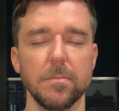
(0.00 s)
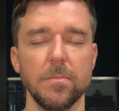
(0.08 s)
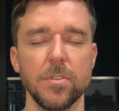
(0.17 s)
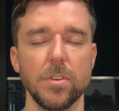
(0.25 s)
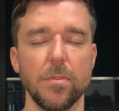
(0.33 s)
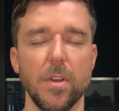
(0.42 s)

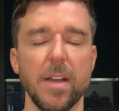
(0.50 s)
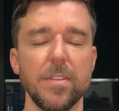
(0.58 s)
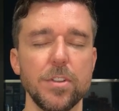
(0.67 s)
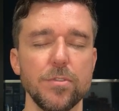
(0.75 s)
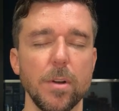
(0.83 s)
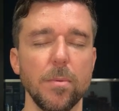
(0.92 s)
So if you're
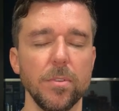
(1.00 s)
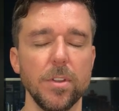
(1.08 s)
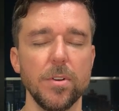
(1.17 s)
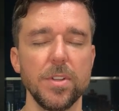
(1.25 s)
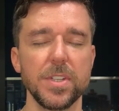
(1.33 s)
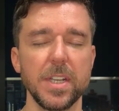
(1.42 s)
having trouble
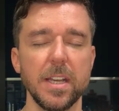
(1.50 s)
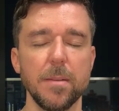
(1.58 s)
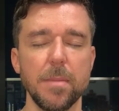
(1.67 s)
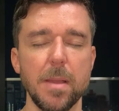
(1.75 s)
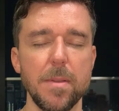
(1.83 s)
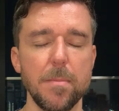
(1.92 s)
noticing it,
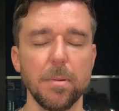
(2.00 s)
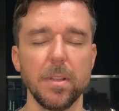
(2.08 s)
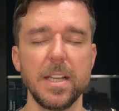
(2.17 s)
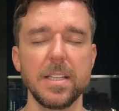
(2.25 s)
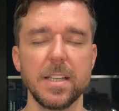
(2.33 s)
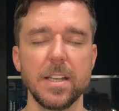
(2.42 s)
maybe
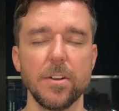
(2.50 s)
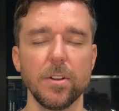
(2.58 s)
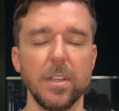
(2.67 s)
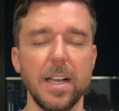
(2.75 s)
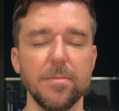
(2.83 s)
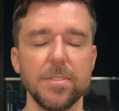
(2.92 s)
placing your
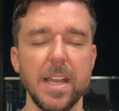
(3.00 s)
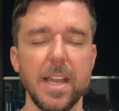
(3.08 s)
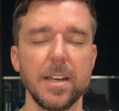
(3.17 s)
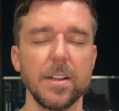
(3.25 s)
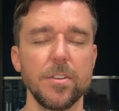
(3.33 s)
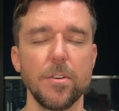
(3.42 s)
left
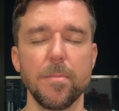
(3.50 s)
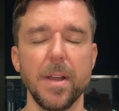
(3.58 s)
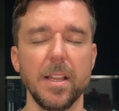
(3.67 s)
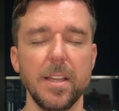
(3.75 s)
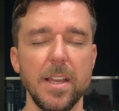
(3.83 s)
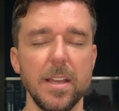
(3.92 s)
hand on your
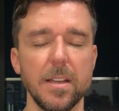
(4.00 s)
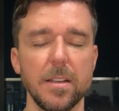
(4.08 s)
belly.